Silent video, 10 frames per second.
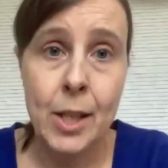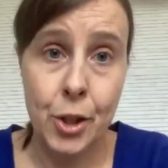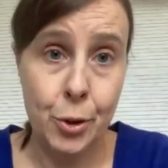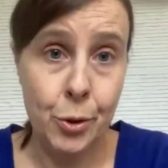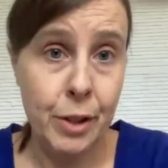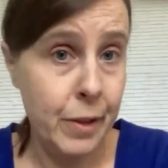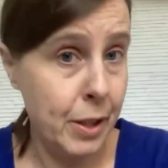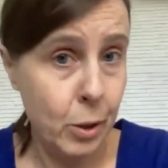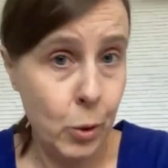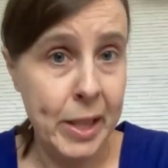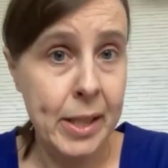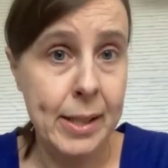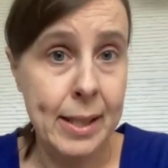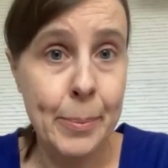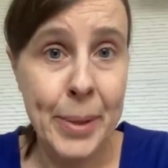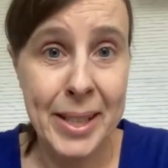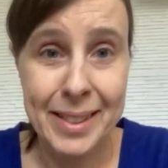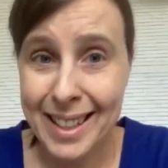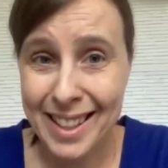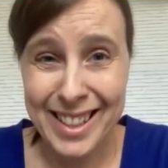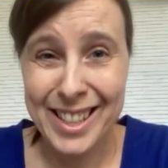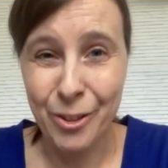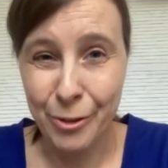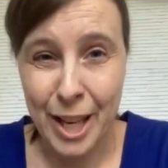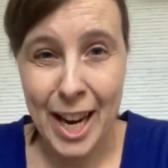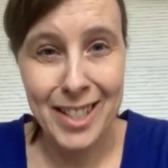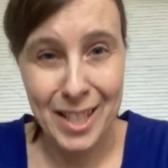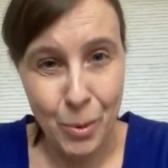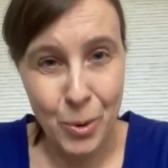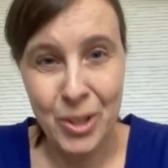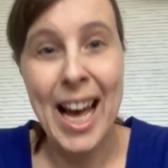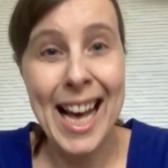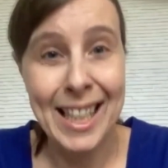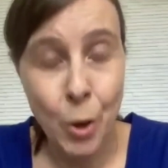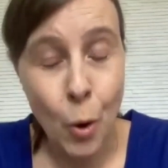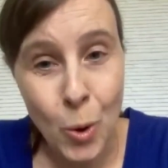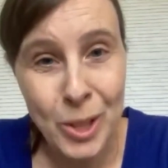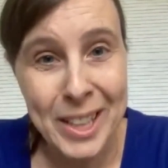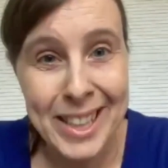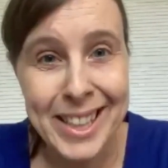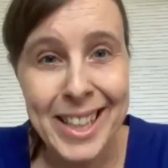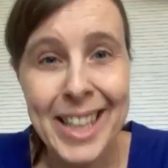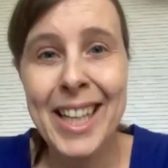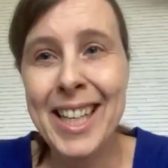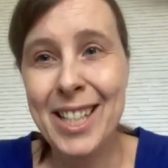Just to give a quick snippet, ethics of care is more the hand-holding.